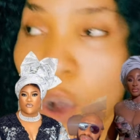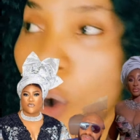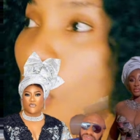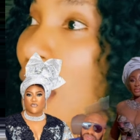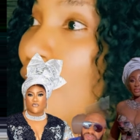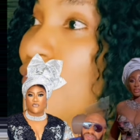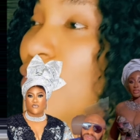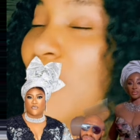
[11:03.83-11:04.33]

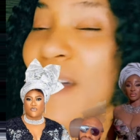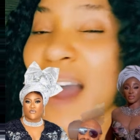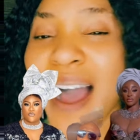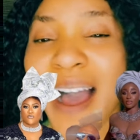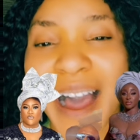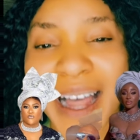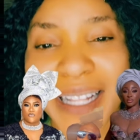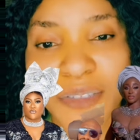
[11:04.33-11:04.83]
Or have you ever
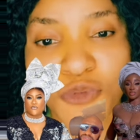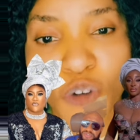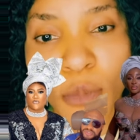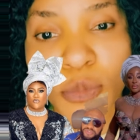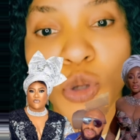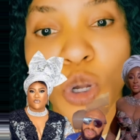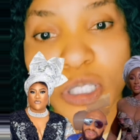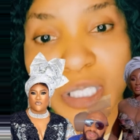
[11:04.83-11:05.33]
heard
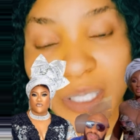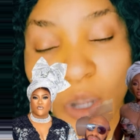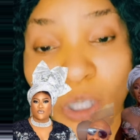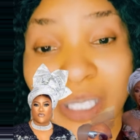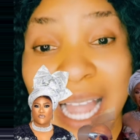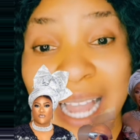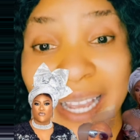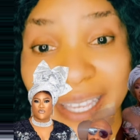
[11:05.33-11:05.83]
from those
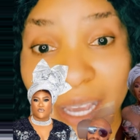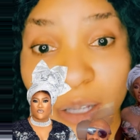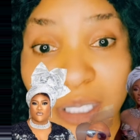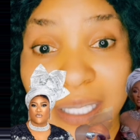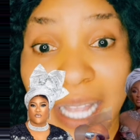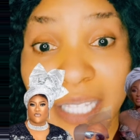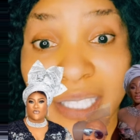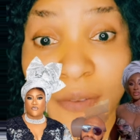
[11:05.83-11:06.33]
other
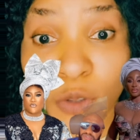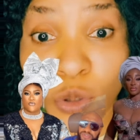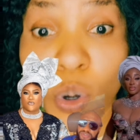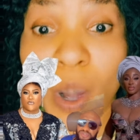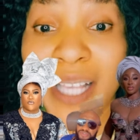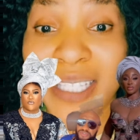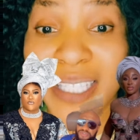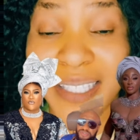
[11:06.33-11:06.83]
girls that
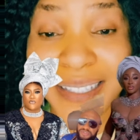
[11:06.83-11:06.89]
Davido has